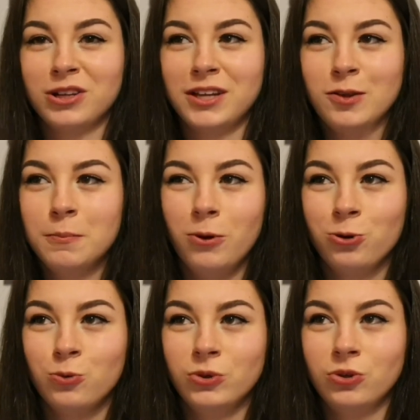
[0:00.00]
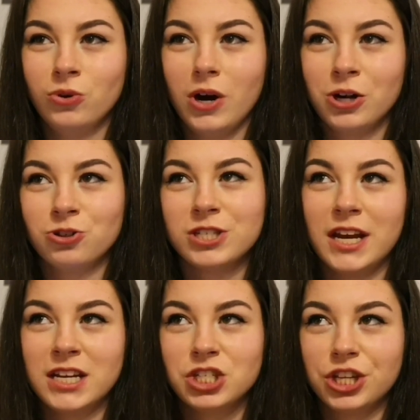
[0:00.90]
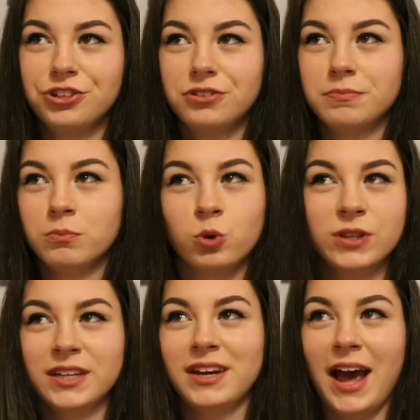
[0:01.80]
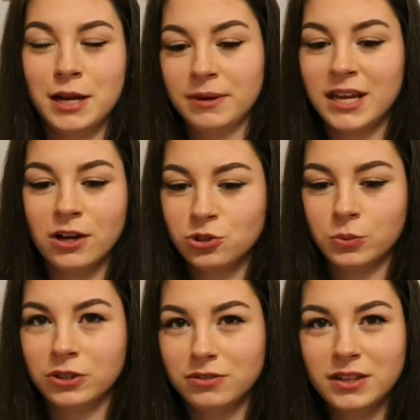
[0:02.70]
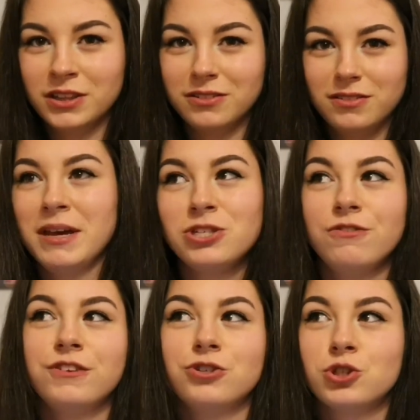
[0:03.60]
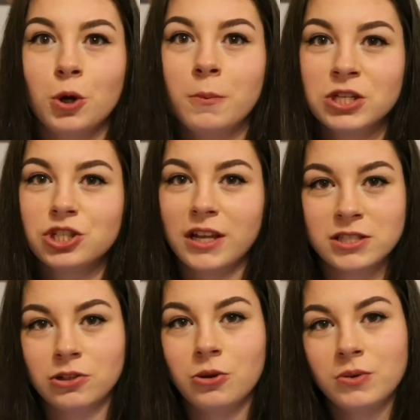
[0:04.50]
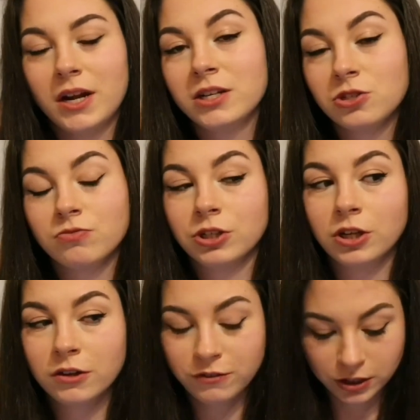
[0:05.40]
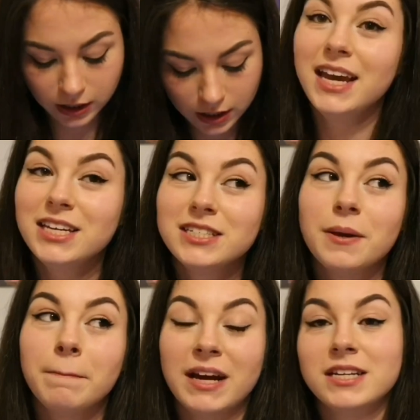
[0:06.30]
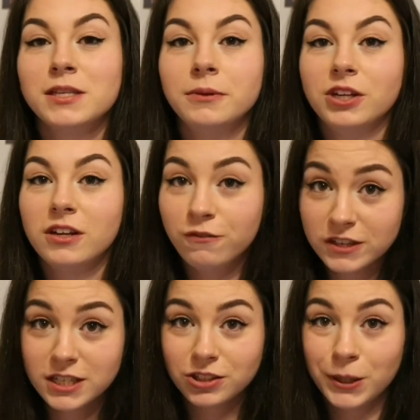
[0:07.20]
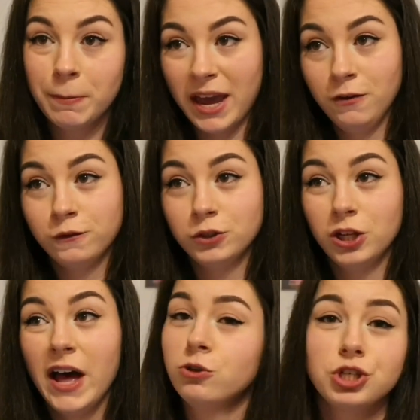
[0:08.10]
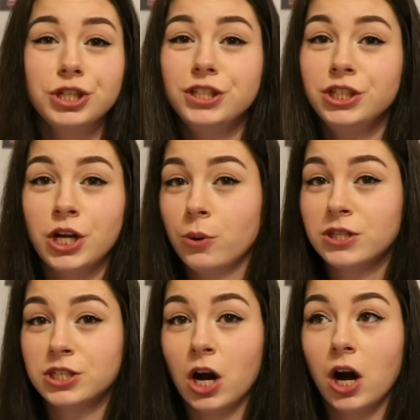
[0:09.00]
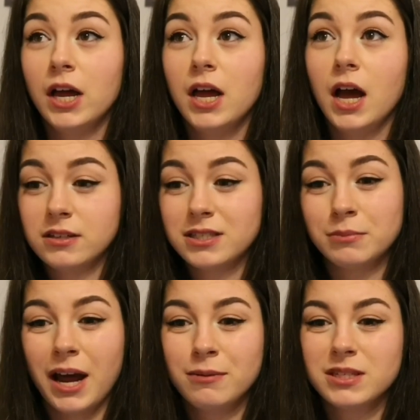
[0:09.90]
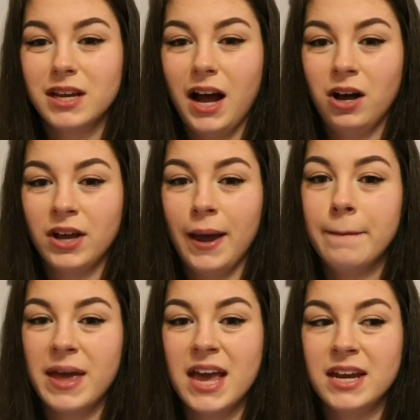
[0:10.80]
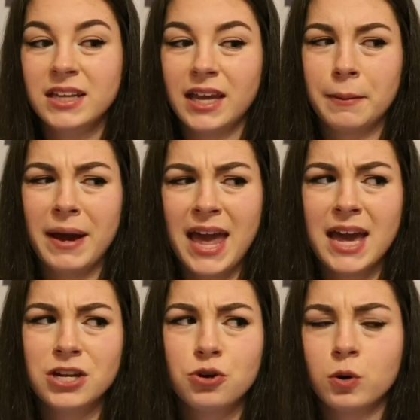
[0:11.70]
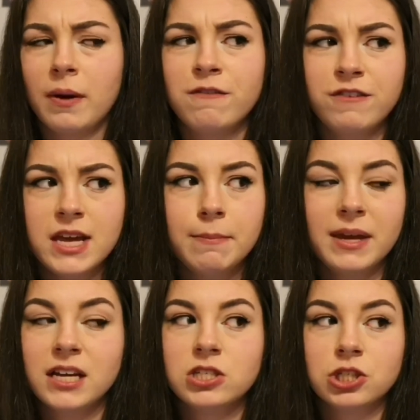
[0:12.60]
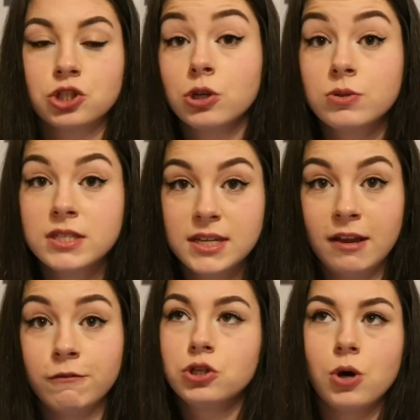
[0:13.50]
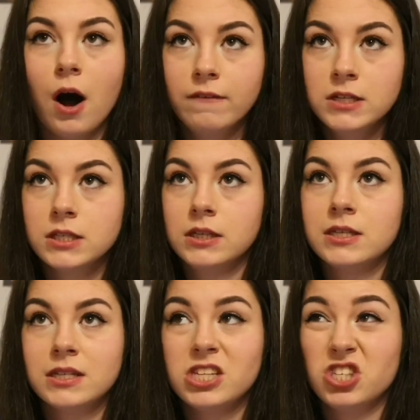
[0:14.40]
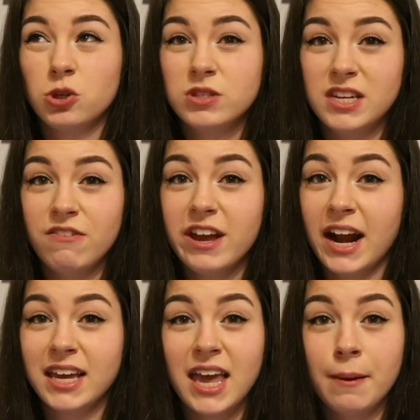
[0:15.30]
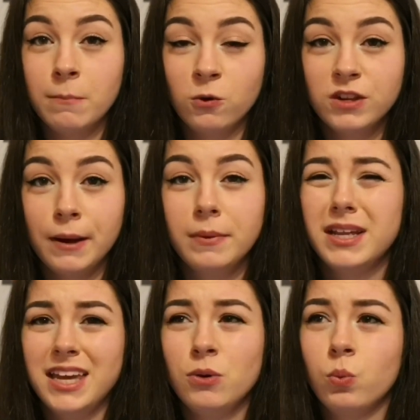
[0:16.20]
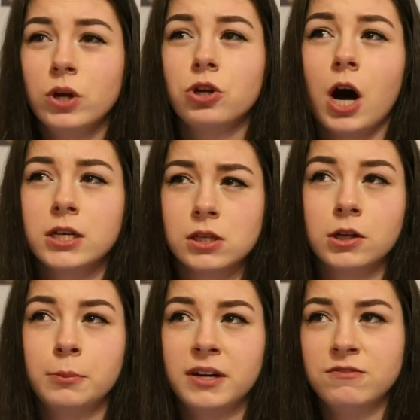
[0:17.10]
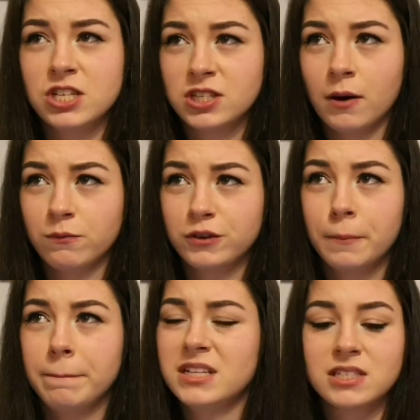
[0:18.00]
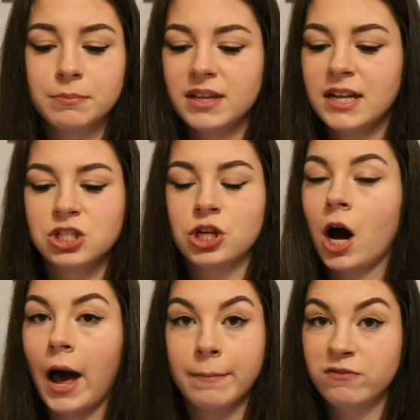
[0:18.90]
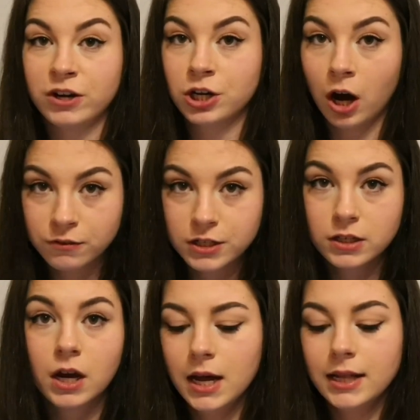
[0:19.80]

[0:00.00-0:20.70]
Like you both will understand each other more than anybody else will, and makes you feel so much less alone, and it's a really good feeling. Is my disability physically painful? Usually no, it's not. Sometimes I'll get a pain in like my hand or my feet because they're so stiff. So obviously since it's so stiff and I can't move them, it will cause a little bit of discomfort. It's something that does not happen very often.